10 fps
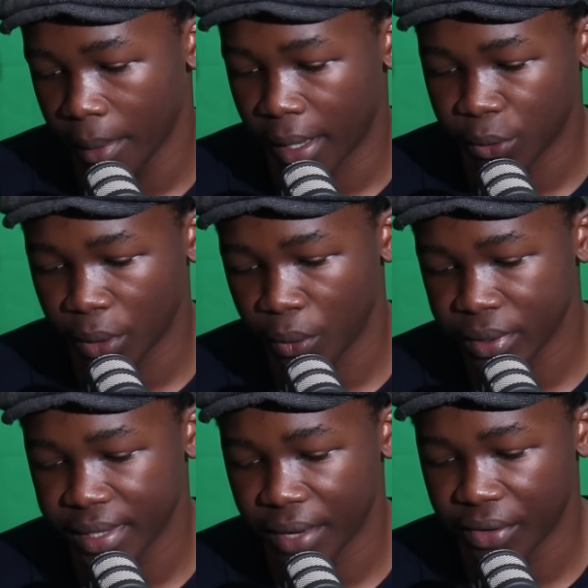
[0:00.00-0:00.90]
That one
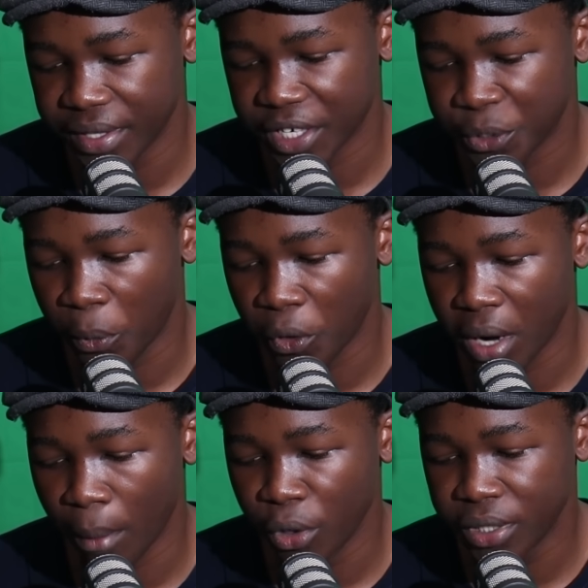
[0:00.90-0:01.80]
was the Rize Spor
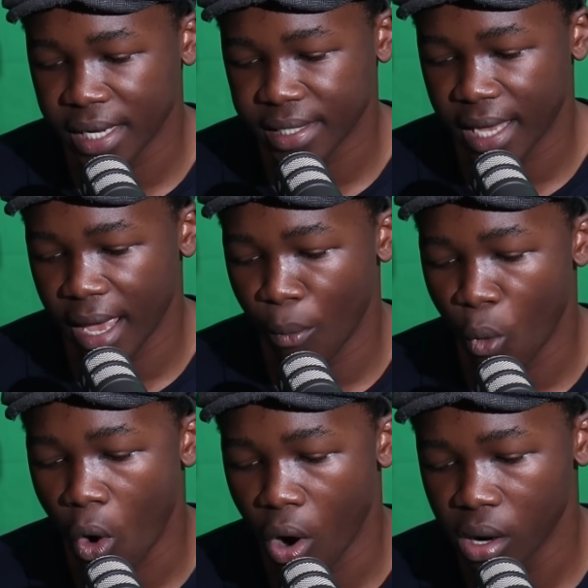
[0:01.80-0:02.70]
double chance game
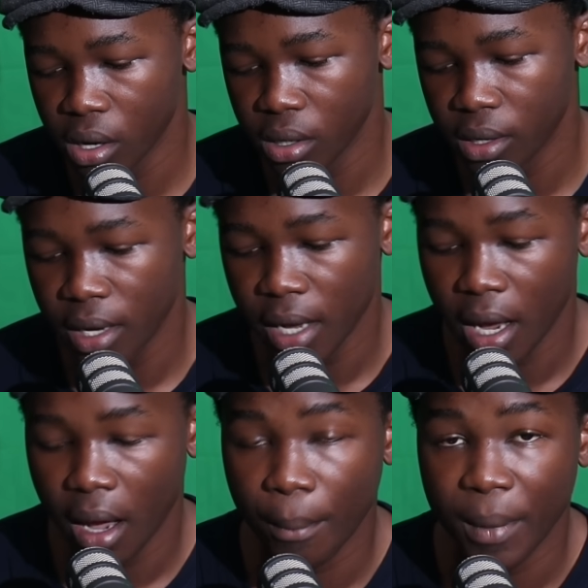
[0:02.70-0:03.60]
won.
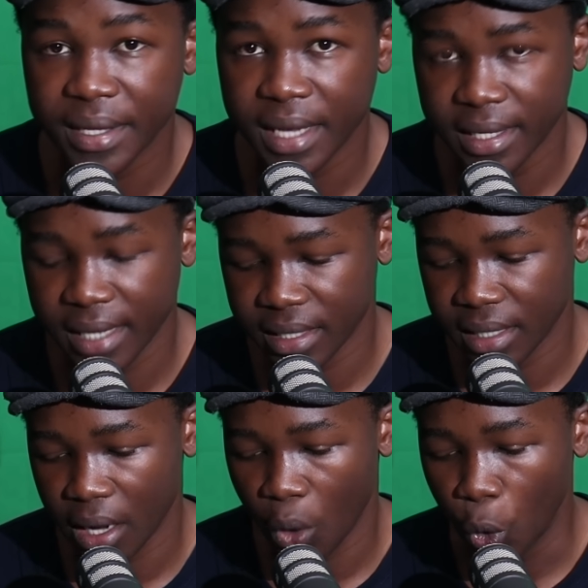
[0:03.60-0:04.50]

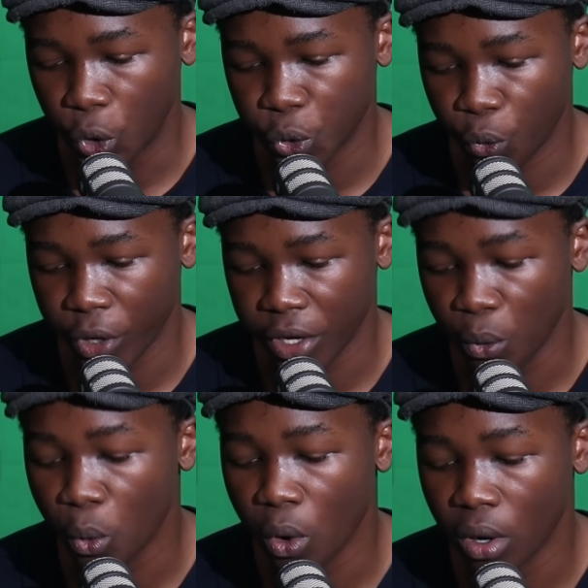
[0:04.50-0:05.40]
Besiktas to
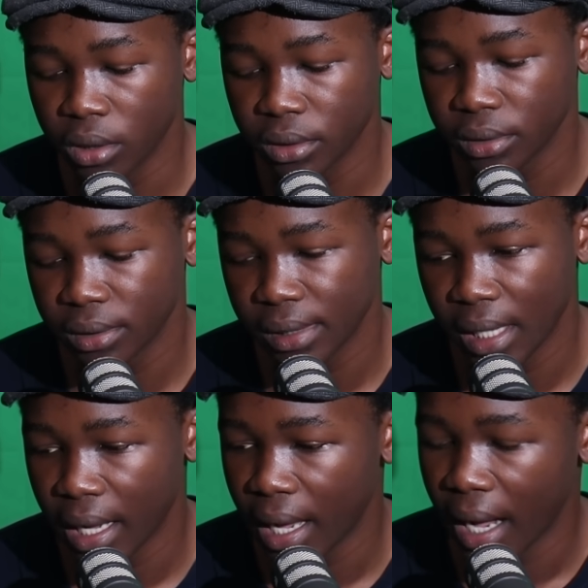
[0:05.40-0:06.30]
win won.
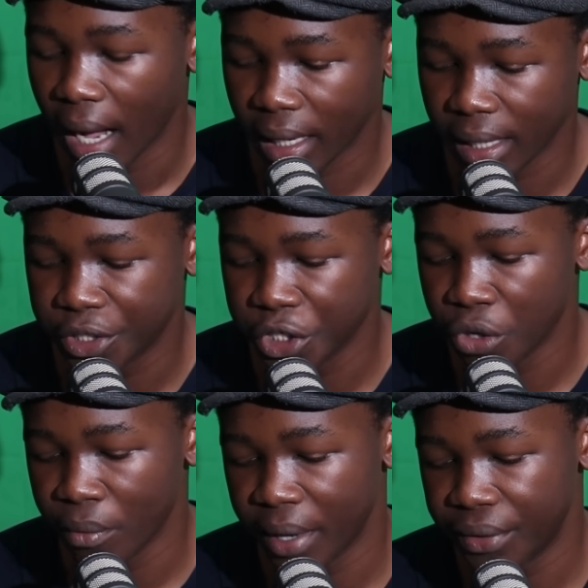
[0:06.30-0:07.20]

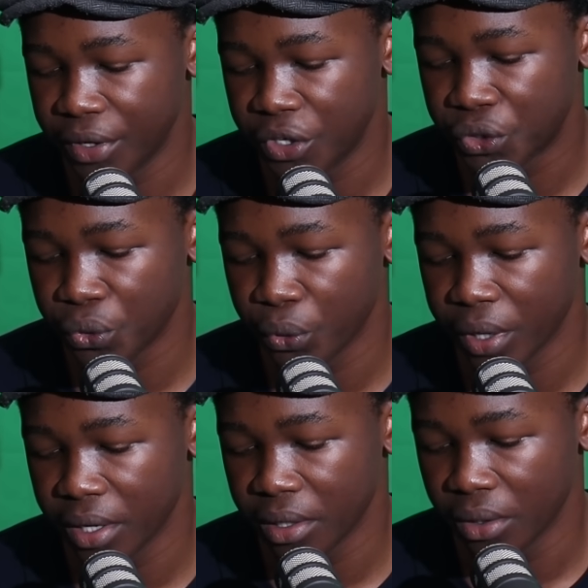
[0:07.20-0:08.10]
Atletico Madrid to
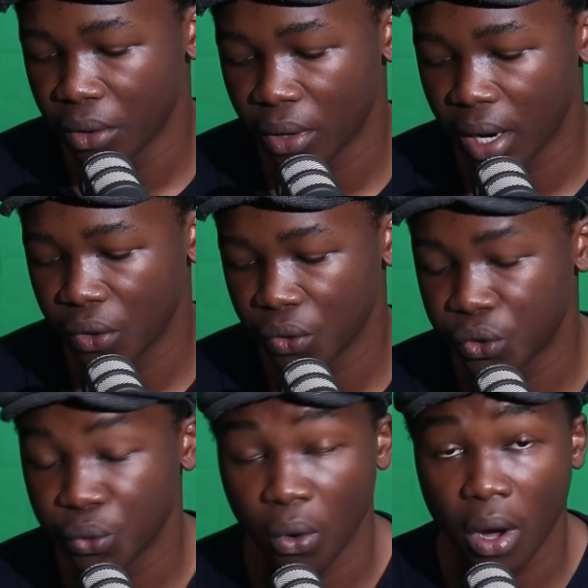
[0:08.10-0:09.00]
win or a draw
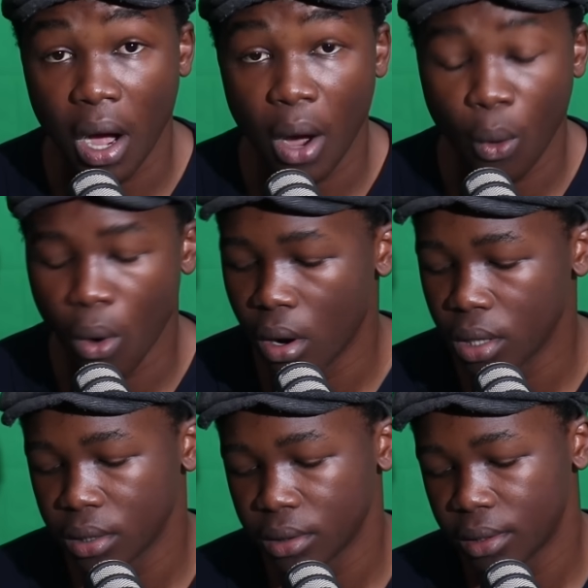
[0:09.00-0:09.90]
to Oka
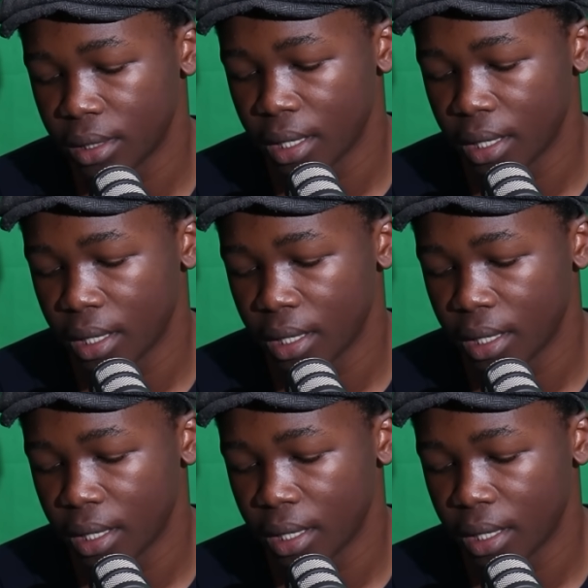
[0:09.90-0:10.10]
won.